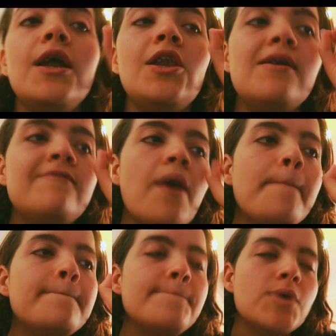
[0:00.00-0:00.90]
I love
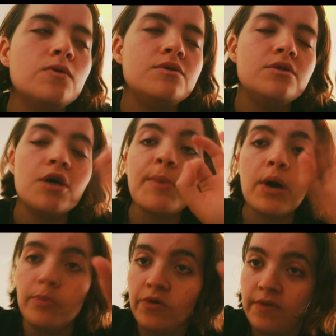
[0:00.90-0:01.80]
most
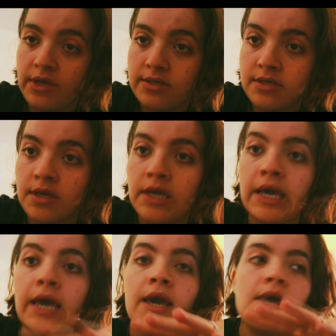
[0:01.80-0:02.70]
about movies
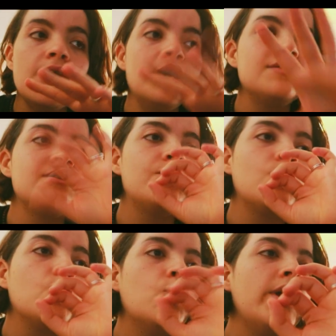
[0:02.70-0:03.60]

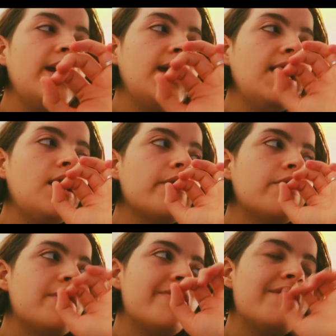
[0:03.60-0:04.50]
is the way
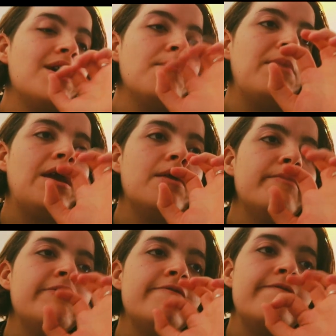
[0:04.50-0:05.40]
that they make
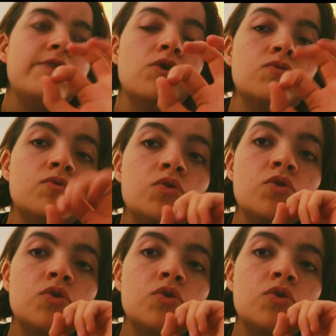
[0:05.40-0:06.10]
me feel